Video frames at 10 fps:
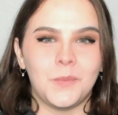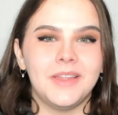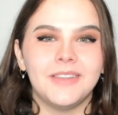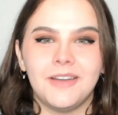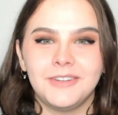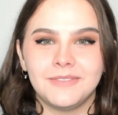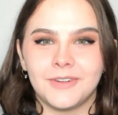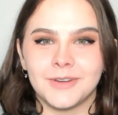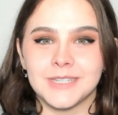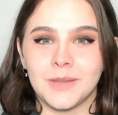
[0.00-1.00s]
We love
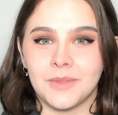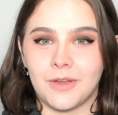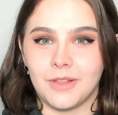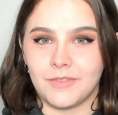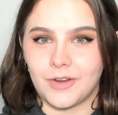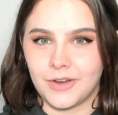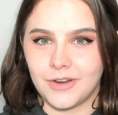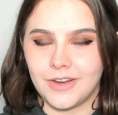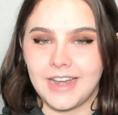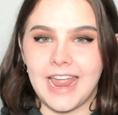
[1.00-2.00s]
conversing with all of our
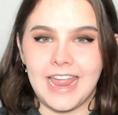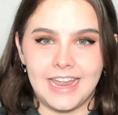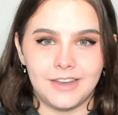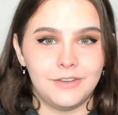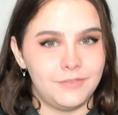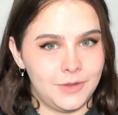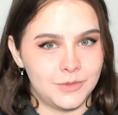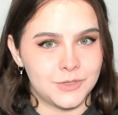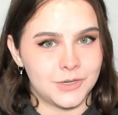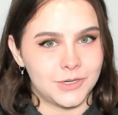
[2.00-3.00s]
current and
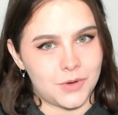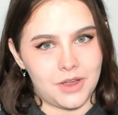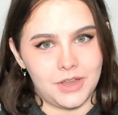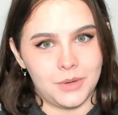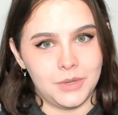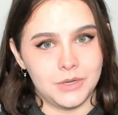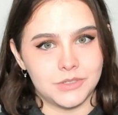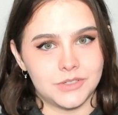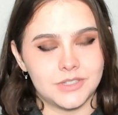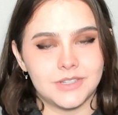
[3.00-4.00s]
future Draw.io
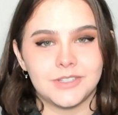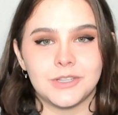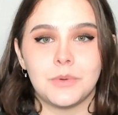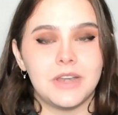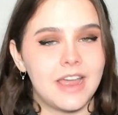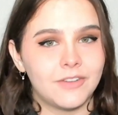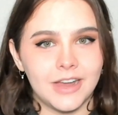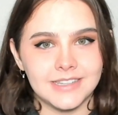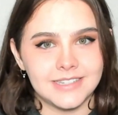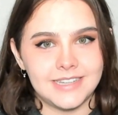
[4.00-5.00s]
users, so never
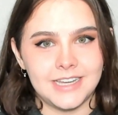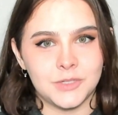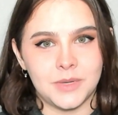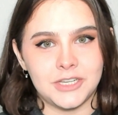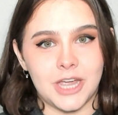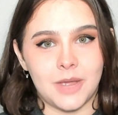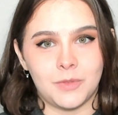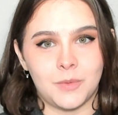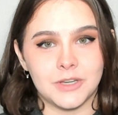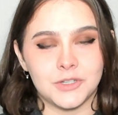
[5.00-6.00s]
hesitate to reach out with
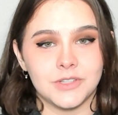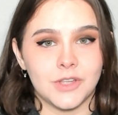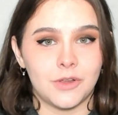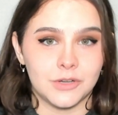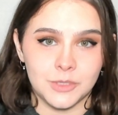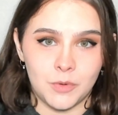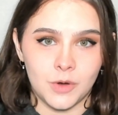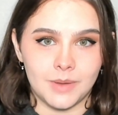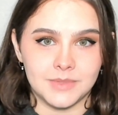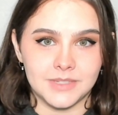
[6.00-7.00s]
questions on our support
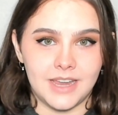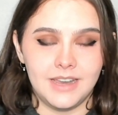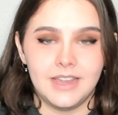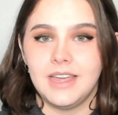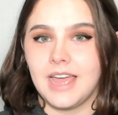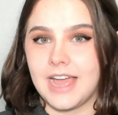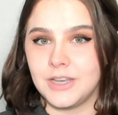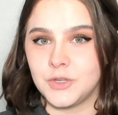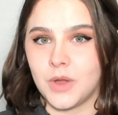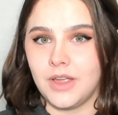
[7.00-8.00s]
website at
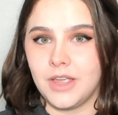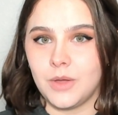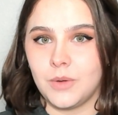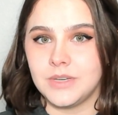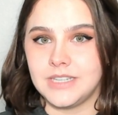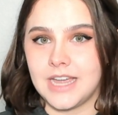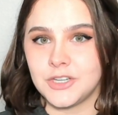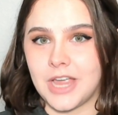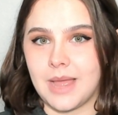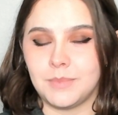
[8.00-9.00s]

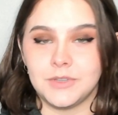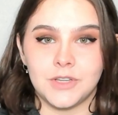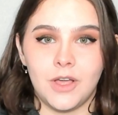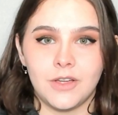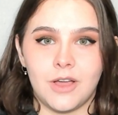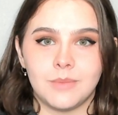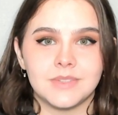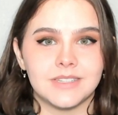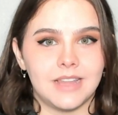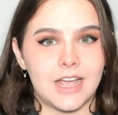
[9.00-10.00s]

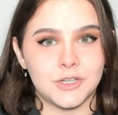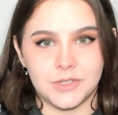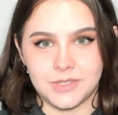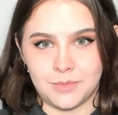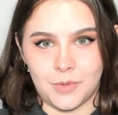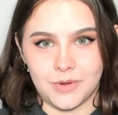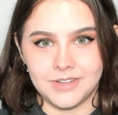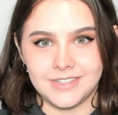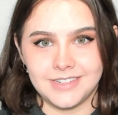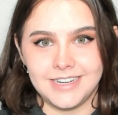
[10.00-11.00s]
draw.io-app.com/support.
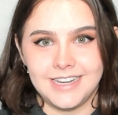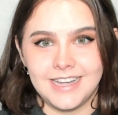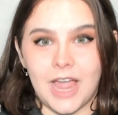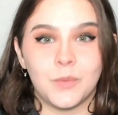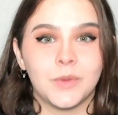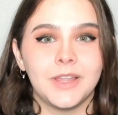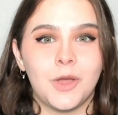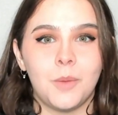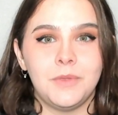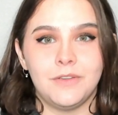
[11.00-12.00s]
I really
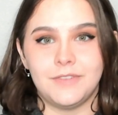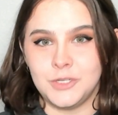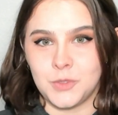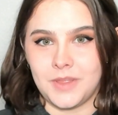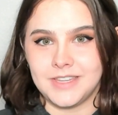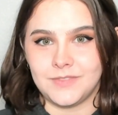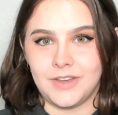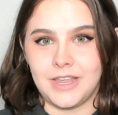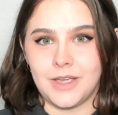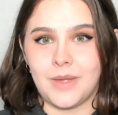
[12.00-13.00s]
hope you've enjoyed this
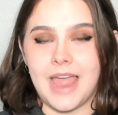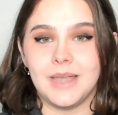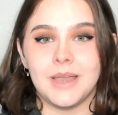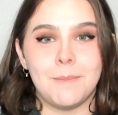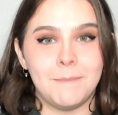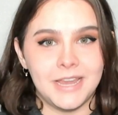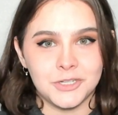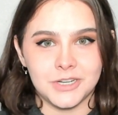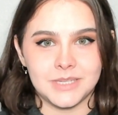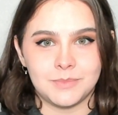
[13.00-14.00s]
video, and make sure to
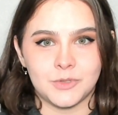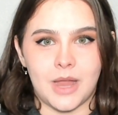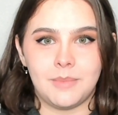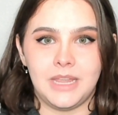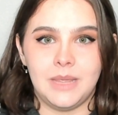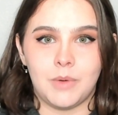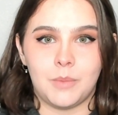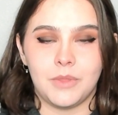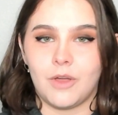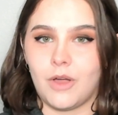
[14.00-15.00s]
subscribe to keep up
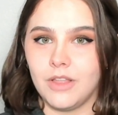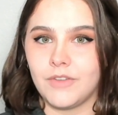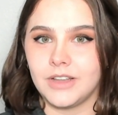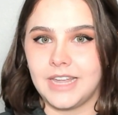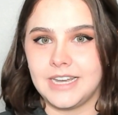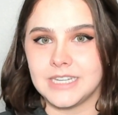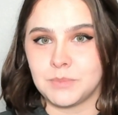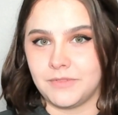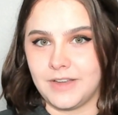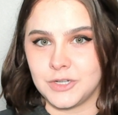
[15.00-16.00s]
with all of our latest
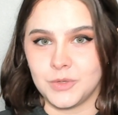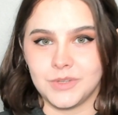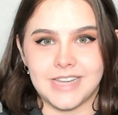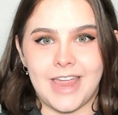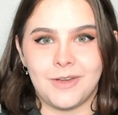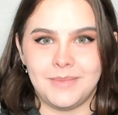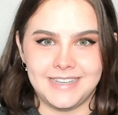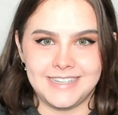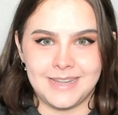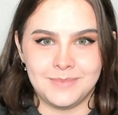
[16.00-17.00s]
professional diagramming
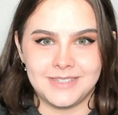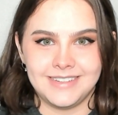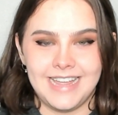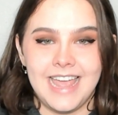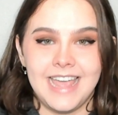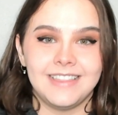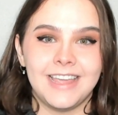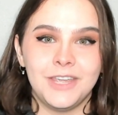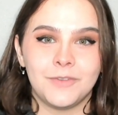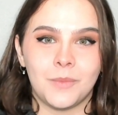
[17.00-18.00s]
tips. Thank you
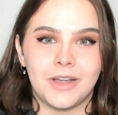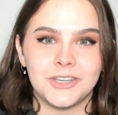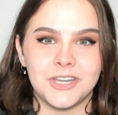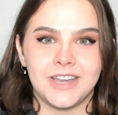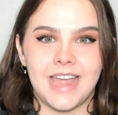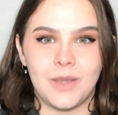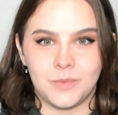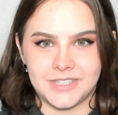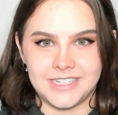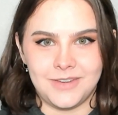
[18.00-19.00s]
for watching, and we'll
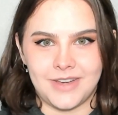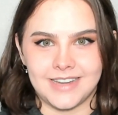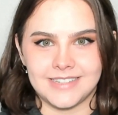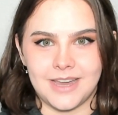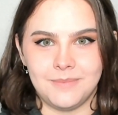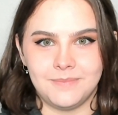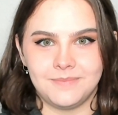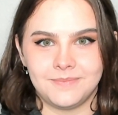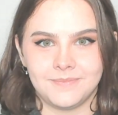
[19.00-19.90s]
see you next time.